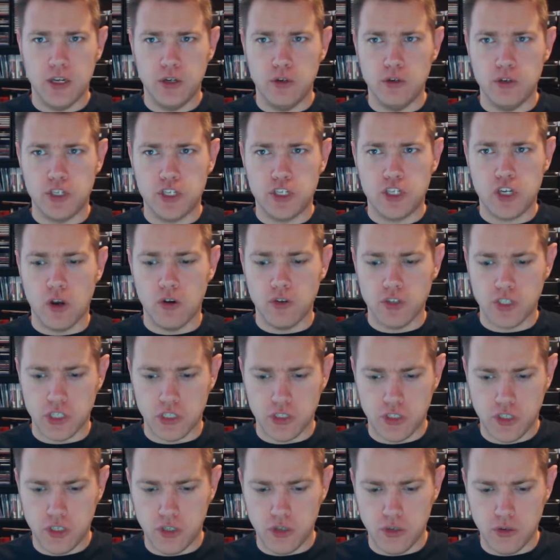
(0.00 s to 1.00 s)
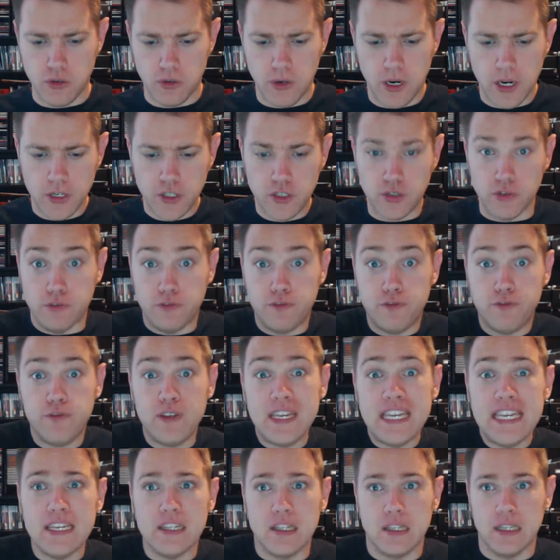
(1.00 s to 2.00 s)
who's chosen to
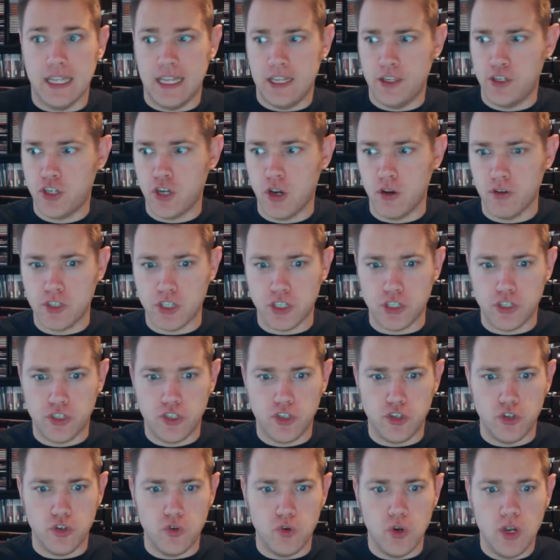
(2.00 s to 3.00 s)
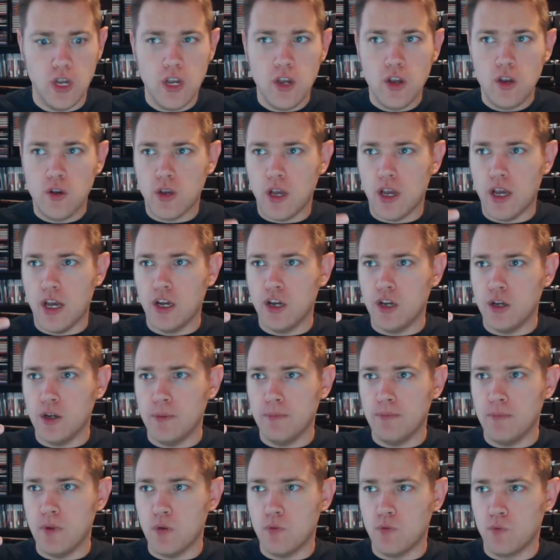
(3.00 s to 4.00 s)
feel and chosen to
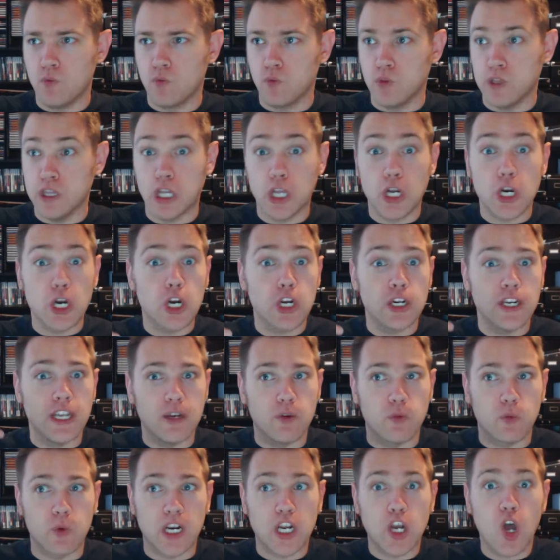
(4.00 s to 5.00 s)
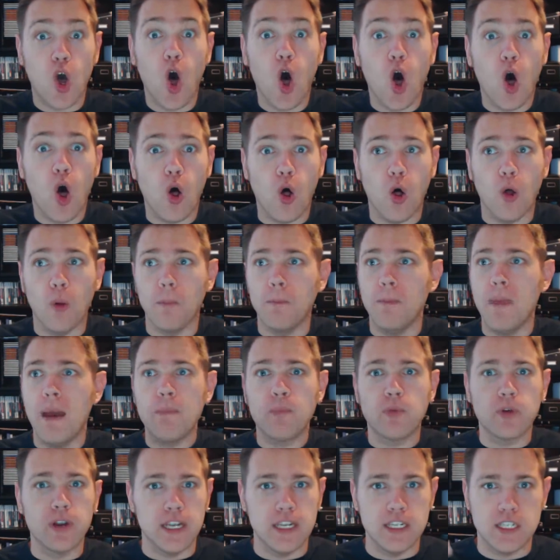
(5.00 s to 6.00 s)
learn and recall
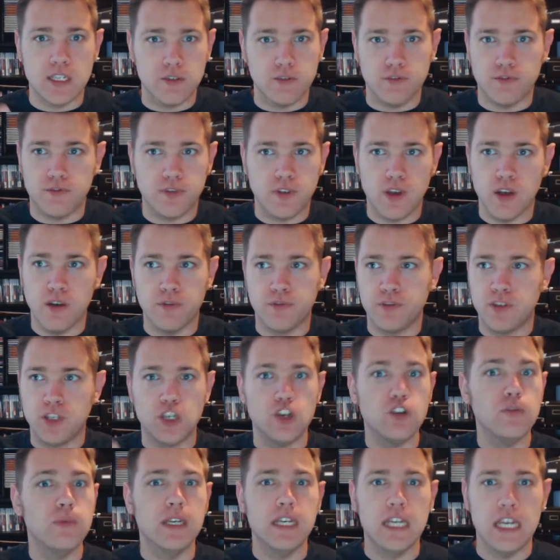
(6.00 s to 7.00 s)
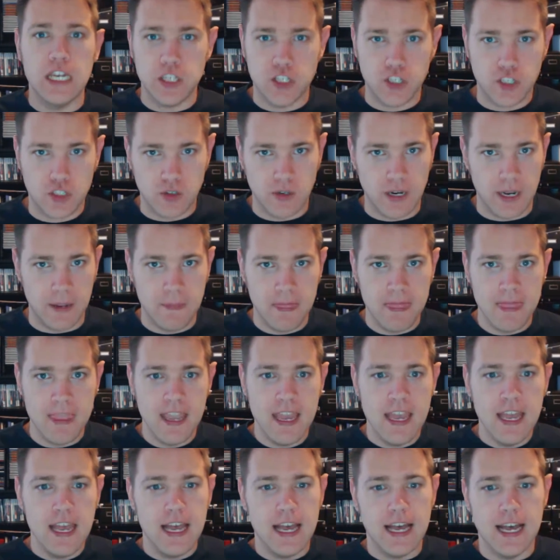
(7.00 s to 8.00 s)
memories of human history.
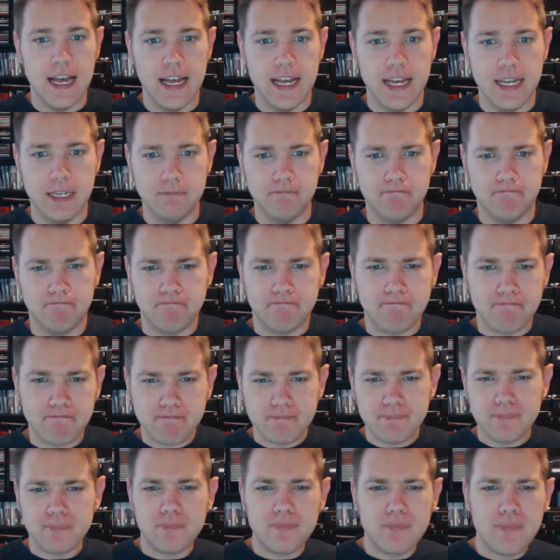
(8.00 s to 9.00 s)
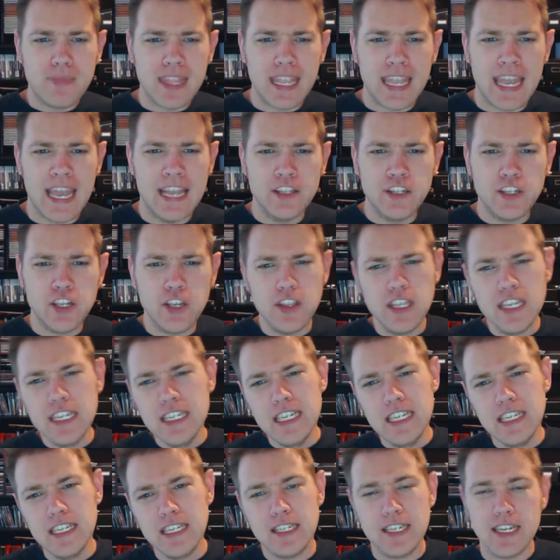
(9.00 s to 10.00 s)
And so
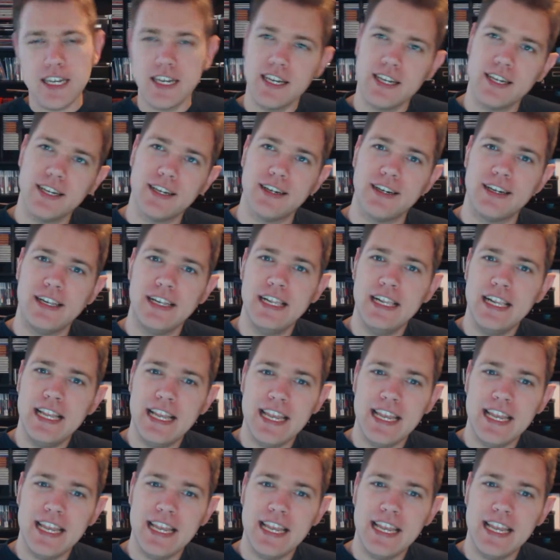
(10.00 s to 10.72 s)
this is... let's